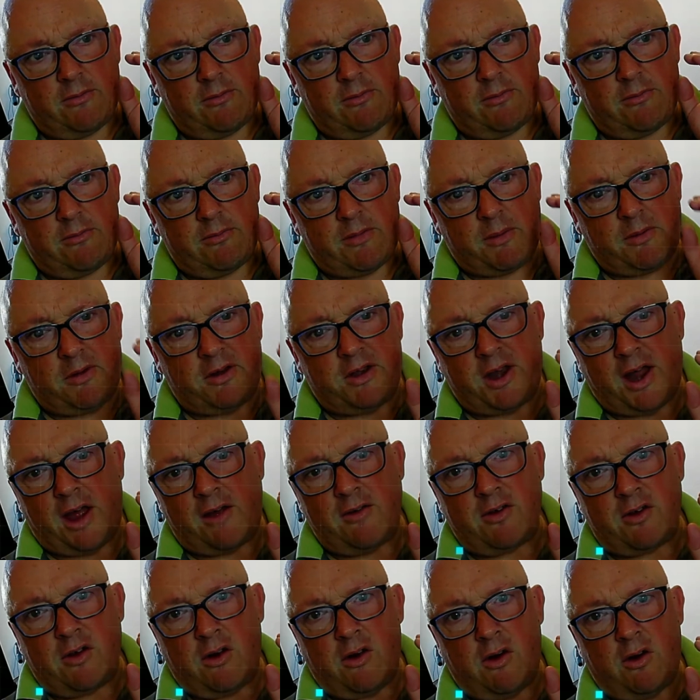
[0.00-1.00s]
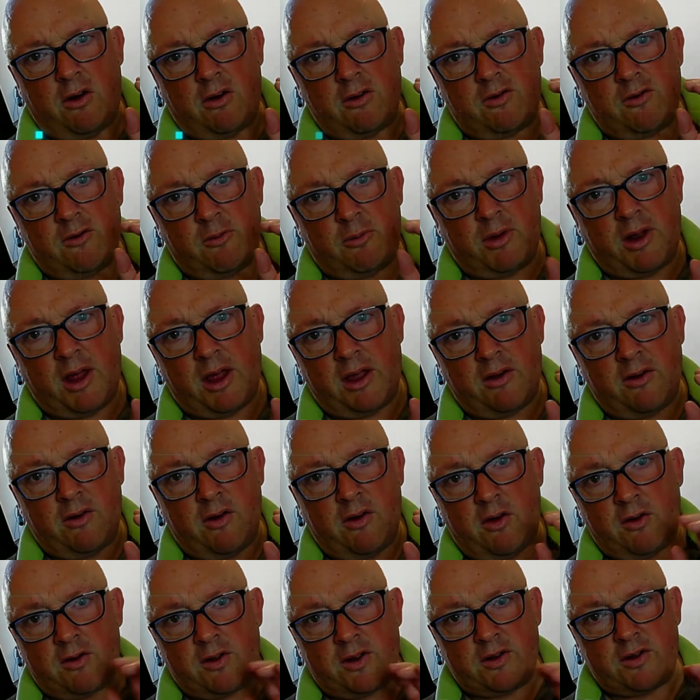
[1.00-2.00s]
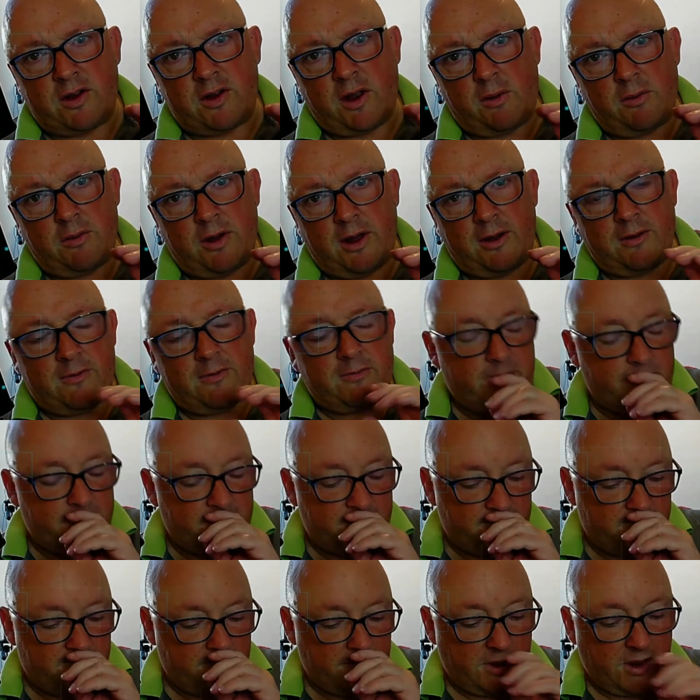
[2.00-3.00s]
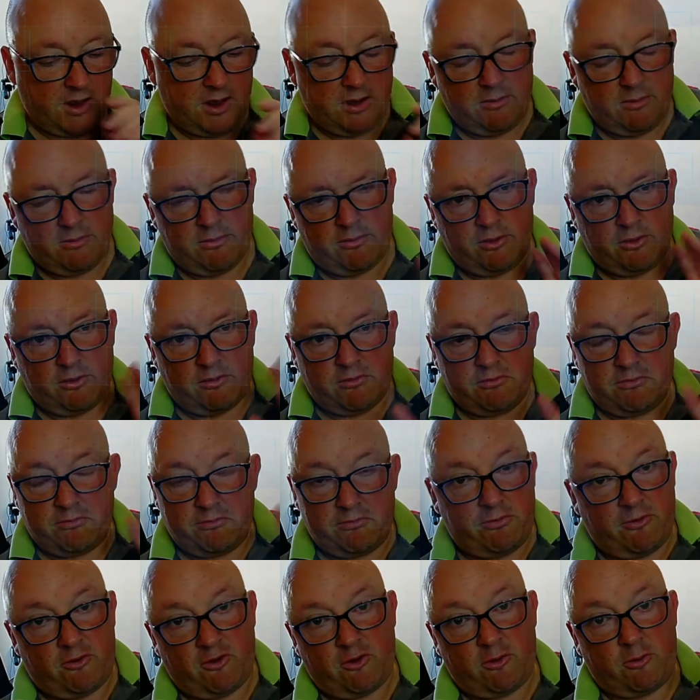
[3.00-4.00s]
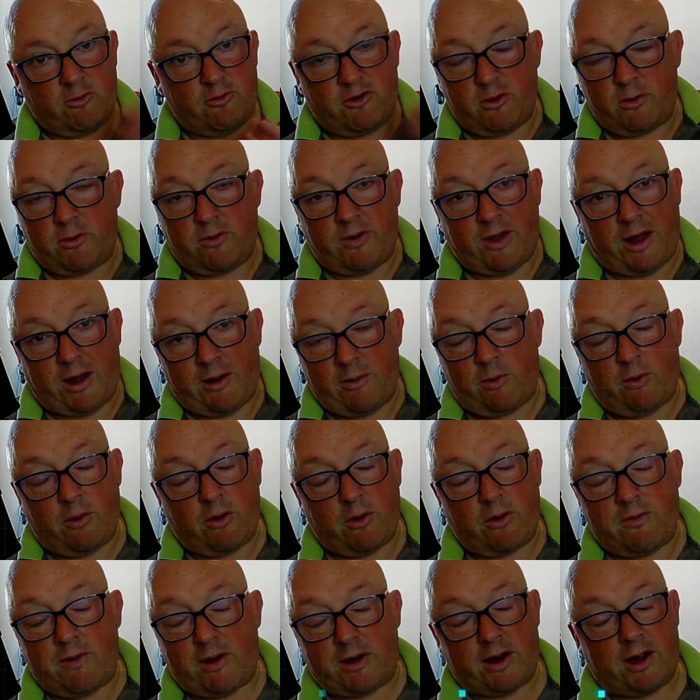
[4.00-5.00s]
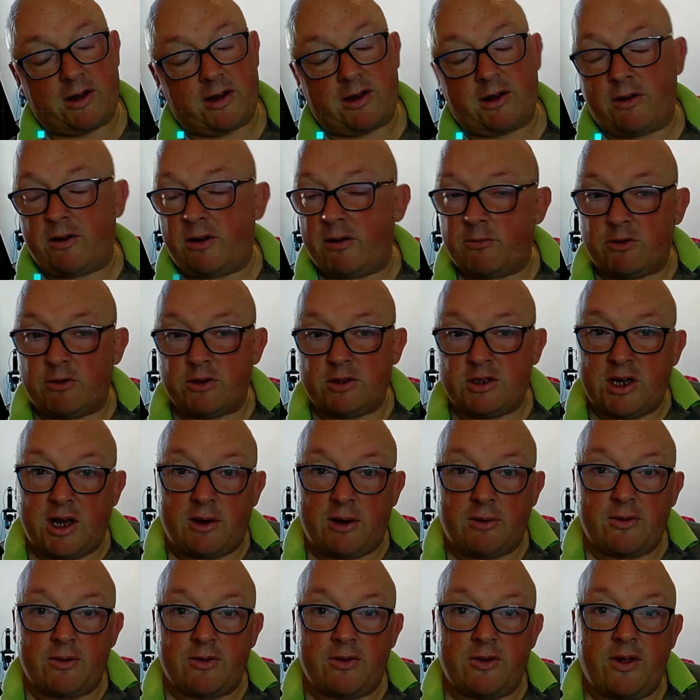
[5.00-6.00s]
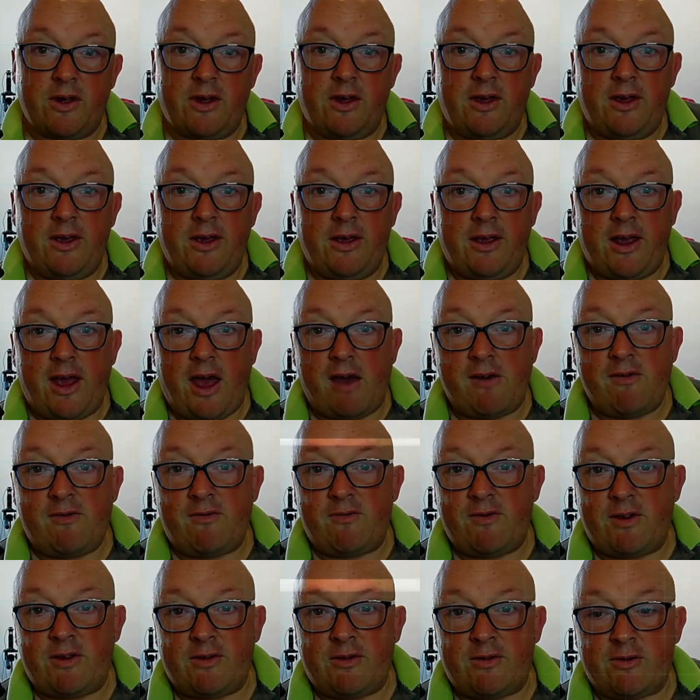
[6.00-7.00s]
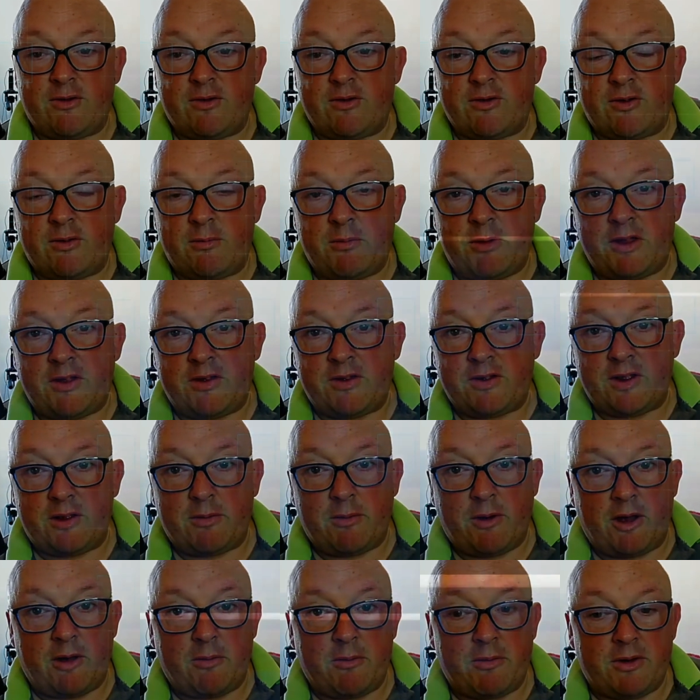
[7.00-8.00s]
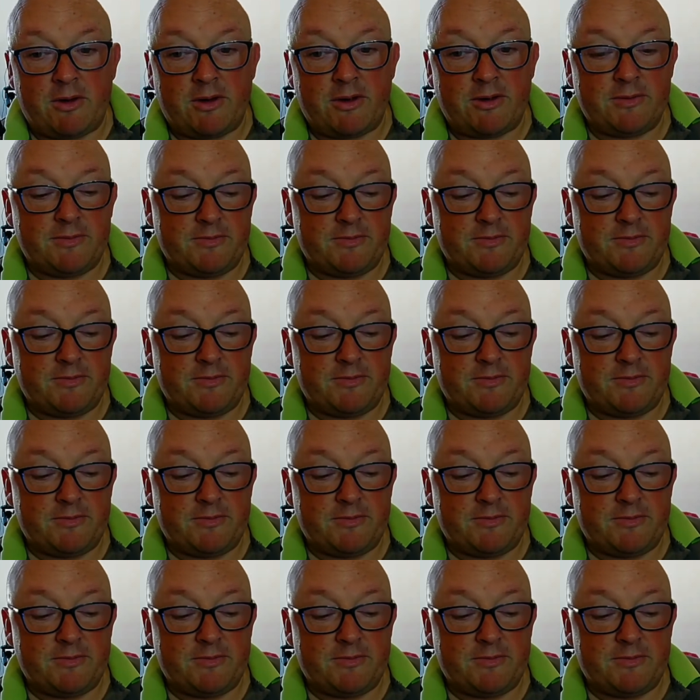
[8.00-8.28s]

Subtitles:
Maybe tarot cards or playing cards, I don't know. But something to do with that Walkman, I don't know much else. Everything is just a mist at the moment.